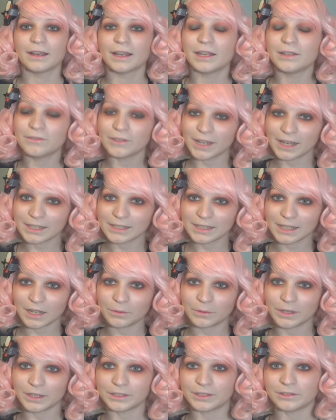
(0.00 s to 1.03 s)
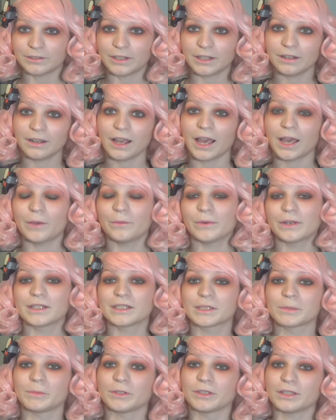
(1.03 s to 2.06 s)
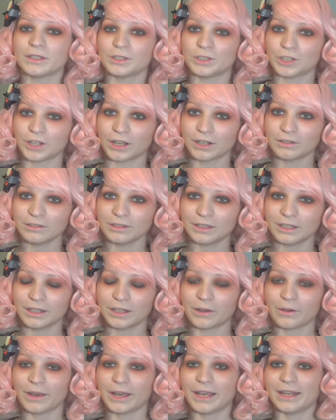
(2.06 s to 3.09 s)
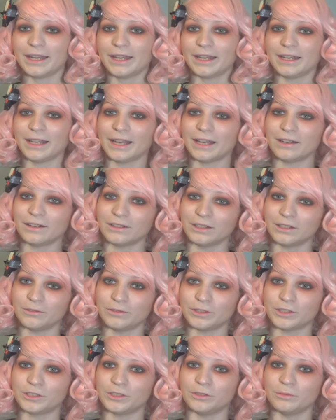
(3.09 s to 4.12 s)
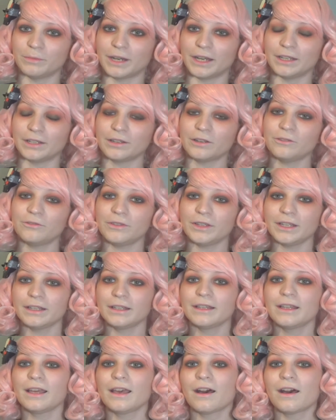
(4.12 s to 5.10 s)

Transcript: And if you guys like what I do here and want to support this channel, then go ahead and head on over to my Ko-fi.